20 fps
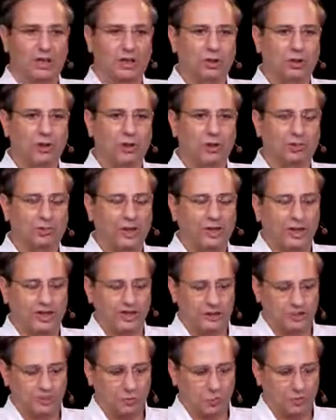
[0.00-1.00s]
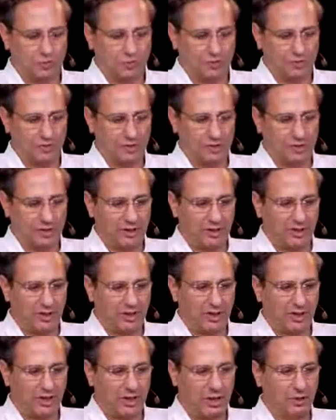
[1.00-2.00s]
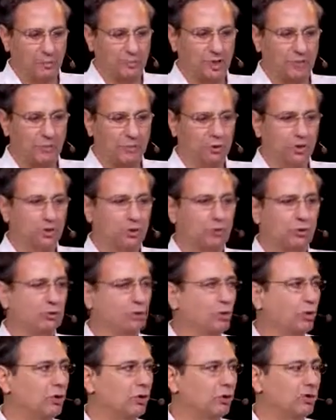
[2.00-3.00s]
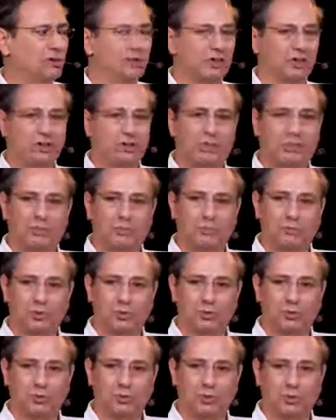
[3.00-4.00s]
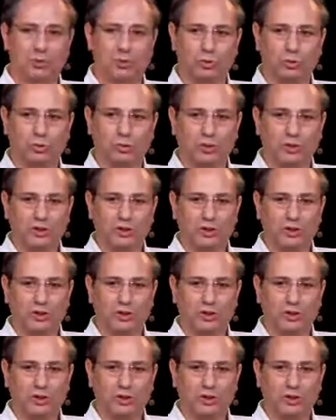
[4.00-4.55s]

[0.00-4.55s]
compiled with our memory controller that enabled to